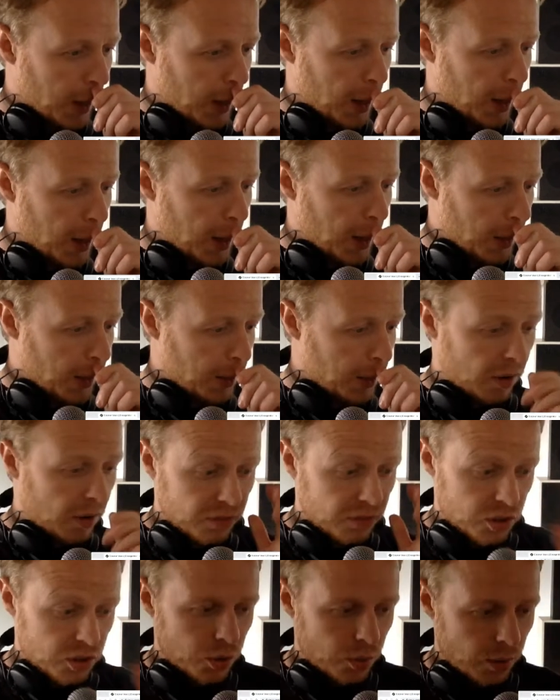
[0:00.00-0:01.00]
of
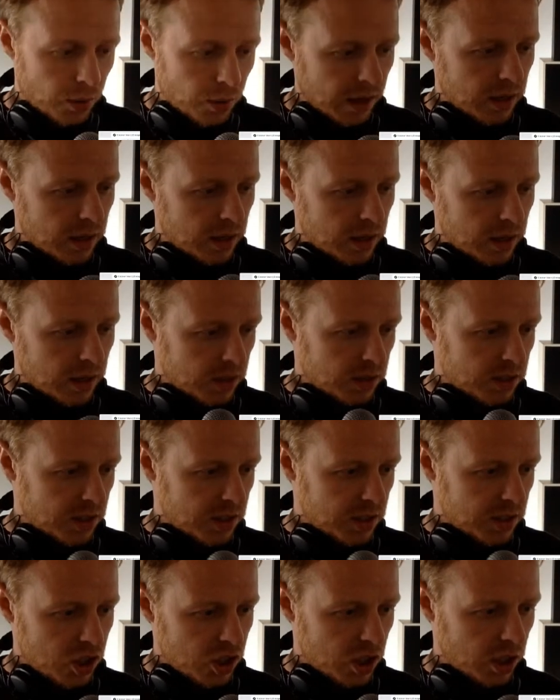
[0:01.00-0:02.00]
a track
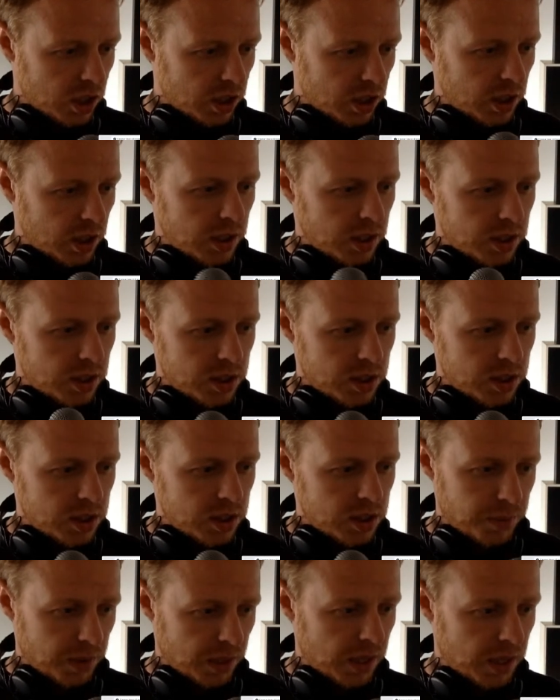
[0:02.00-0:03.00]
essentially, and this is
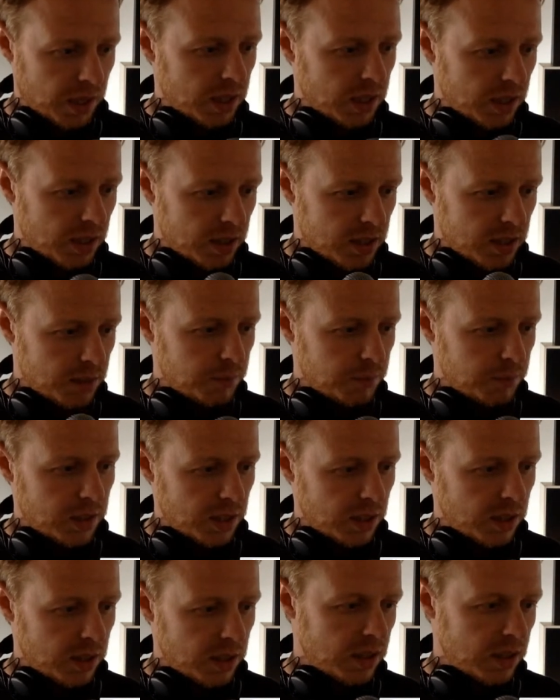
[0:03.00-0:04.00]
the beginning, the
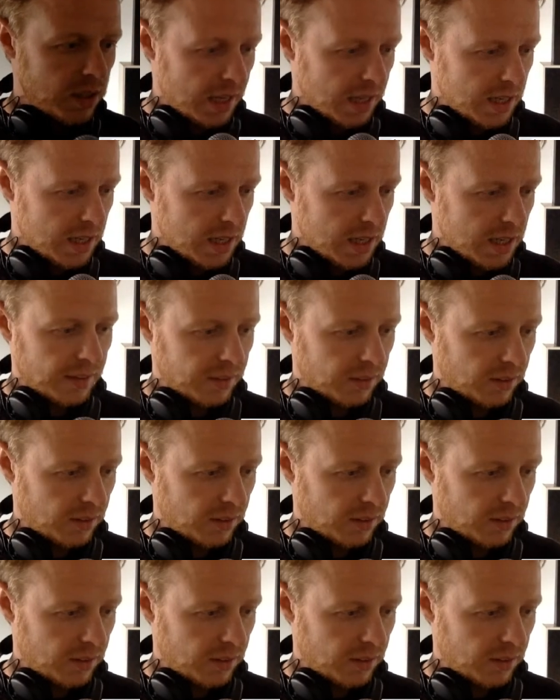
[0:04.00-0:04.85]
mid, and the end.